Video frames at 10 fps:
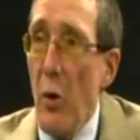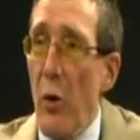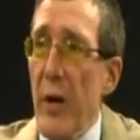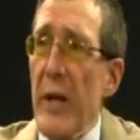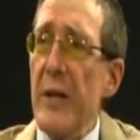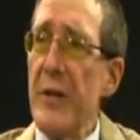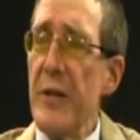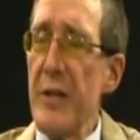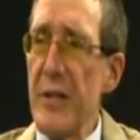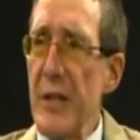oriented
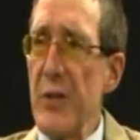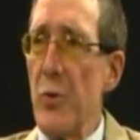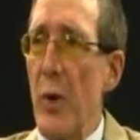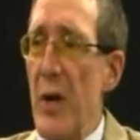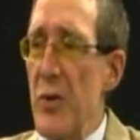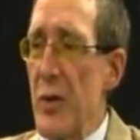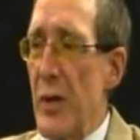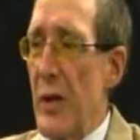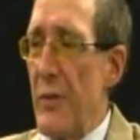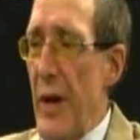to the
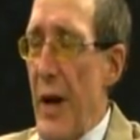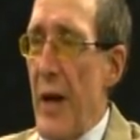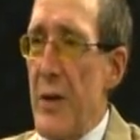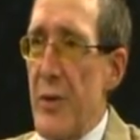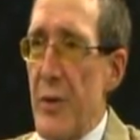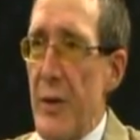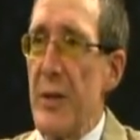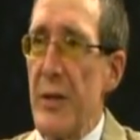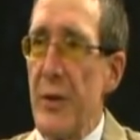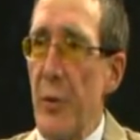situation, give an answer
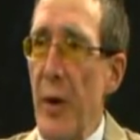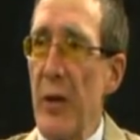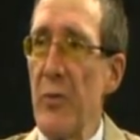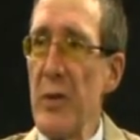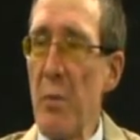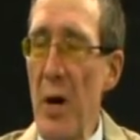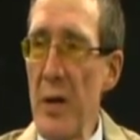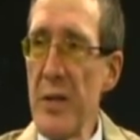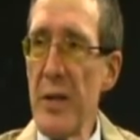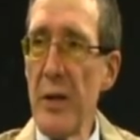that's a direct
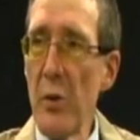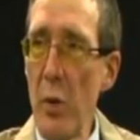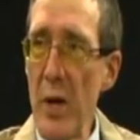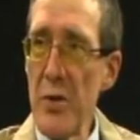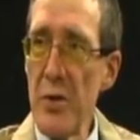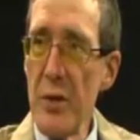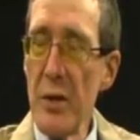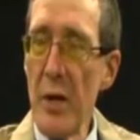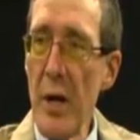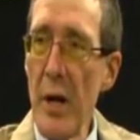response to the question,